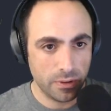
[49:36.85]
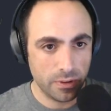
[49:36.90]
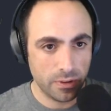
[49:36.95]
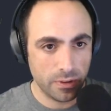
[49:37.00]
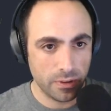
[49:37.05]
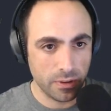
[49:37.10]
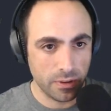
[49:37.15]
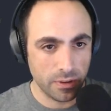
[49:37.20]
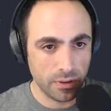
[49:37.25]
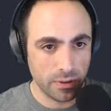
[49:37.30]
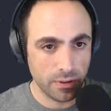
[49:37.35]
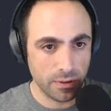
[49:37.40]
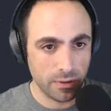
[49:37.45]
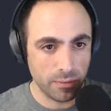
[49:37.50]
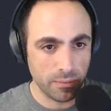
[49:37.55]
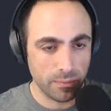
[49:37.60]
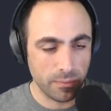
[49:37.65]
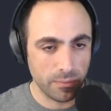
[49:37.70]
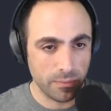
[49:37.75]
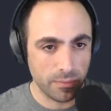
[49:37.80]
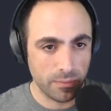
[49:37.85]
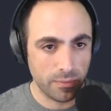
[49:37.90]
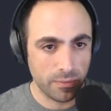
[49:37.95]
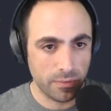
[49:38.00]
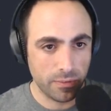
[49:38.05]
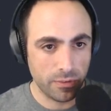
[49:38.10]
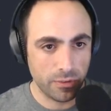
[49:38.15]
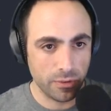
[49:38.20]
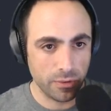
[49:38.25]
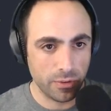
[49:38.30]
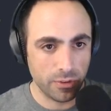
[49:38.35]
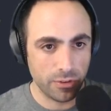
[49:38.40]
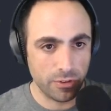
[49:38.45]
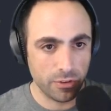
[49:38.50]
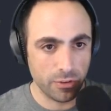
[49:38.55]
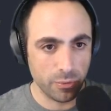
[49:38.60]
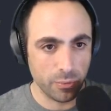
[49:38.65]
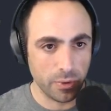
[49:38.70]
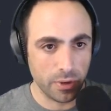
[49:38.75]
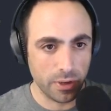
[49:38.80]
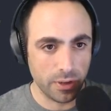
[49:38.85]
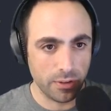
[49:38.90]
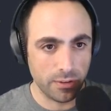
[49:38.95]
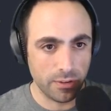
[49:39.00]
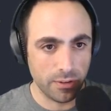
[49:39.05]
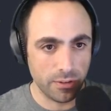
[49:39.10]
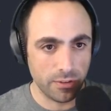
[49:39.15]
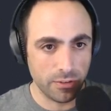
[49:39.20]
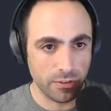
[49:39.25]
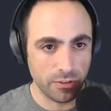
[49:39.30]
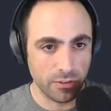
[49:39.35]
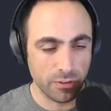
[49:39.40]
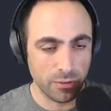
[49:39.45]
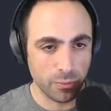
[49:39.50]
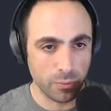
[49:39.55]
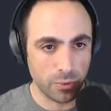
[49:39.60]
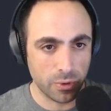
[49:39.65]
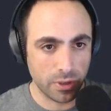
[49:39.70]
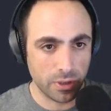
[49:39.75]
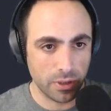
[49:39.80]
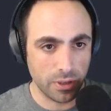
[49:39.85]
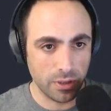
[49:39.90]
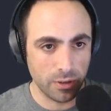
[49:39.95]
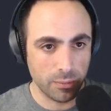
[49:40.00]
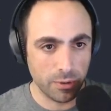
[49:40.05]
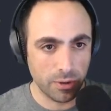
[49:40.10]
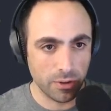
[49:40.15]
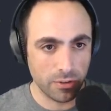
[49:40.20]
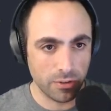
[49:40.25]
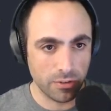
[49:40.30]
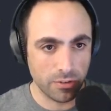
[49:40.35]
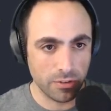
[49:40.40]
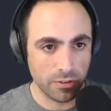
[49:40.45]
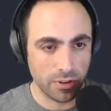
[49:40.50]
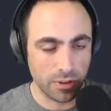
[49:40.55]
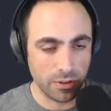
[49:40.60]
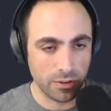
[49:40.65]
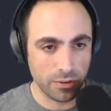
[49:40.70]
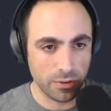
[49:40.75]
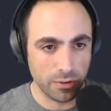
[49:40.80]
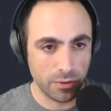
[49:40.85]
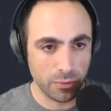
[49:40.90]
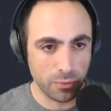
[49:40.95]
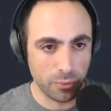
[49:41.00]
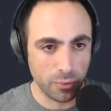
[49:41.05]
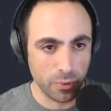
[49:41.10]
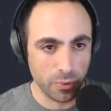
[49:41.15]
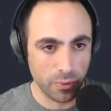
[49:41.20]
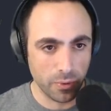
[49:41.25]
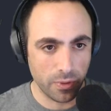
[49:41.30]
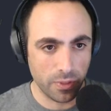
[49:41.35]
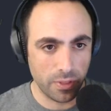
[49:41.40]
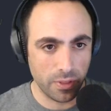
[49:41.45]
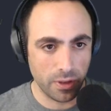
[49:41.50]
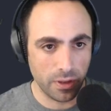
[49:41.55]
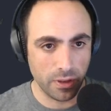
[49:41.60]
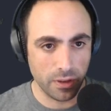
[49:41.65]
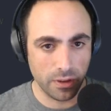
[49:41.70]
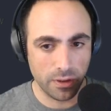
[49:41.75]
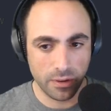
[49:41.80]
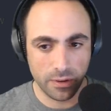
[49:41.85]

So this is why this isn't working, because it's under the wrong thing.